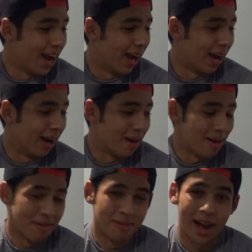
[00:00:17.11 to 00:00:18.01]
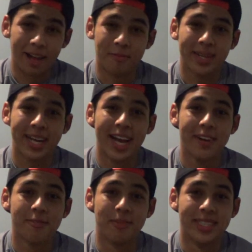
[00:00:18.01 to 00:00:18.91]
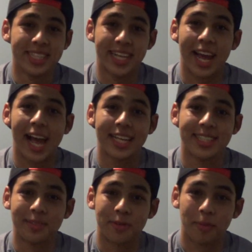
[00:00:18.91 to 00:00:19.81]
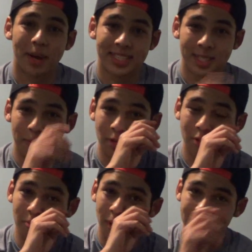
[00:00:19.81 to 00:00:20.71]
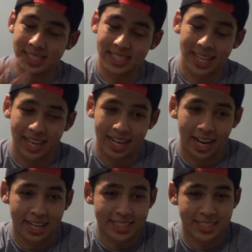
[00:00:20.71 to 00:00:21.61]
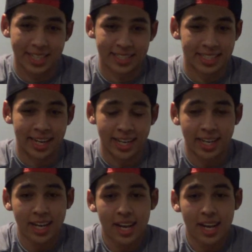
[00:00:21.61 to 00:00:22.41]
I've been kind of missing in action for the past couple of months, and I actually checked today.